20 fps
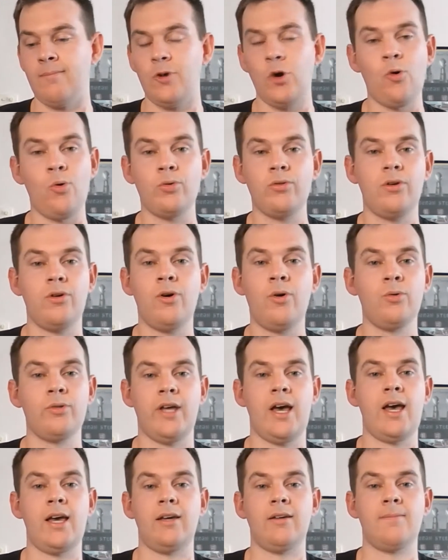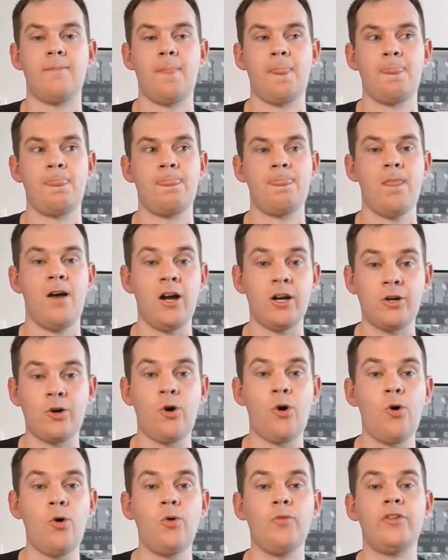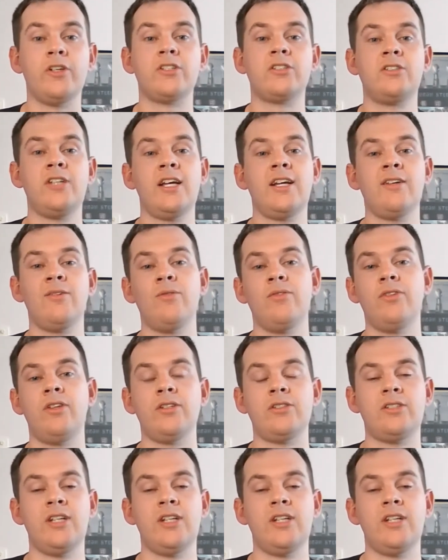all day. I called the second